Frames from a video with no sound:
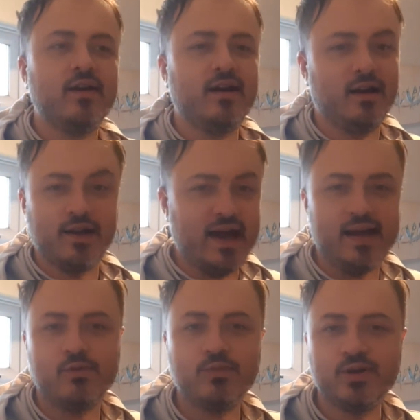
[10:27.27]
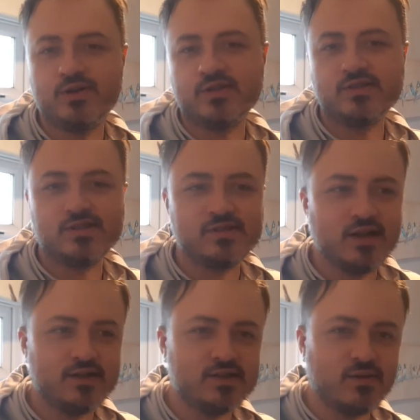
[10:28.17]
and animal mutants and
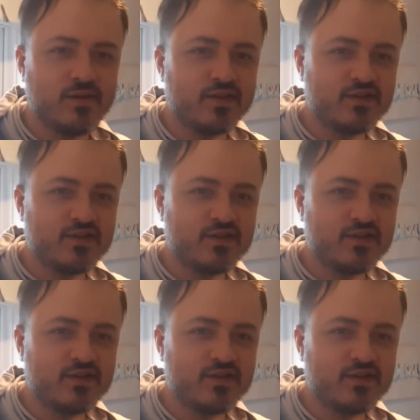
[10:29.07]
this sort of thing.